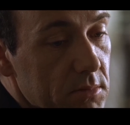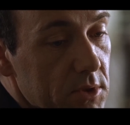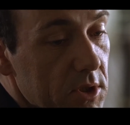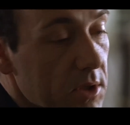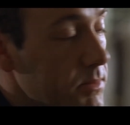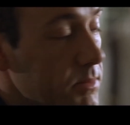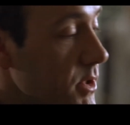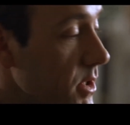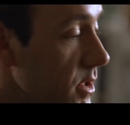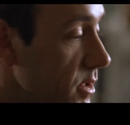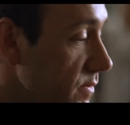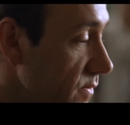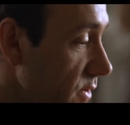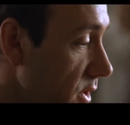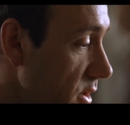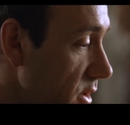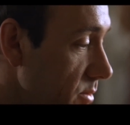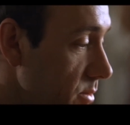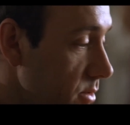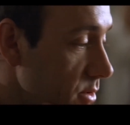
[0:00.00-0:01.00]
Some say his
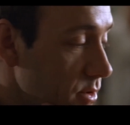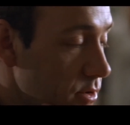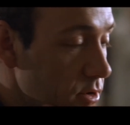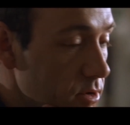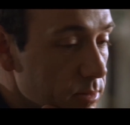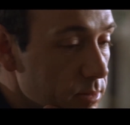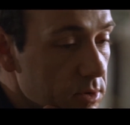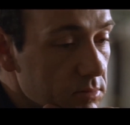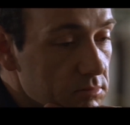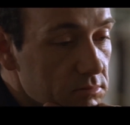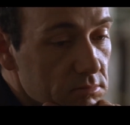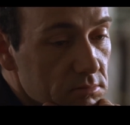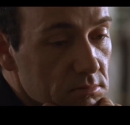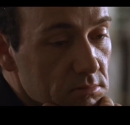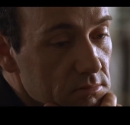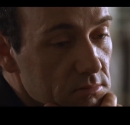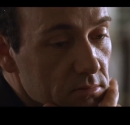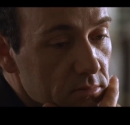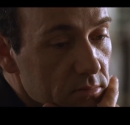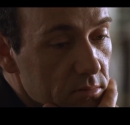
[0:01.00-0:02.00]
father was German.
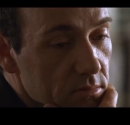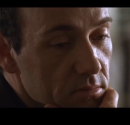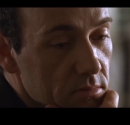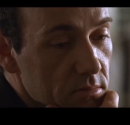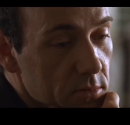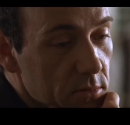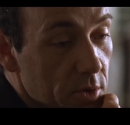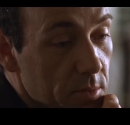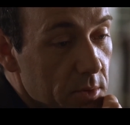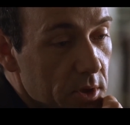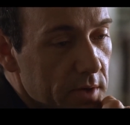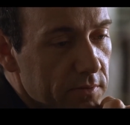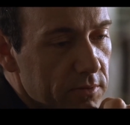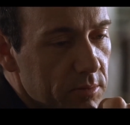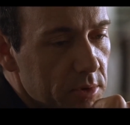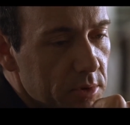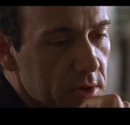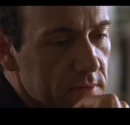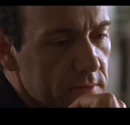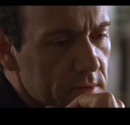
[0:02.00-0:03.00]
Nobody
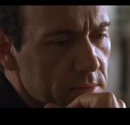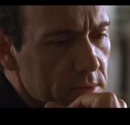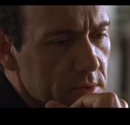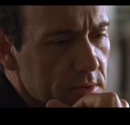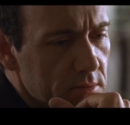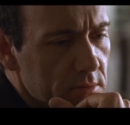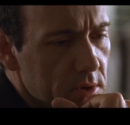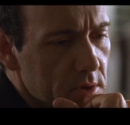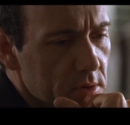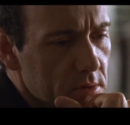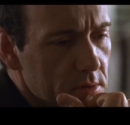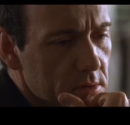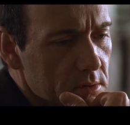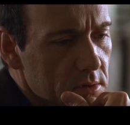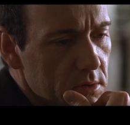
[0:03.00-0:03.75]
ever believed he was real.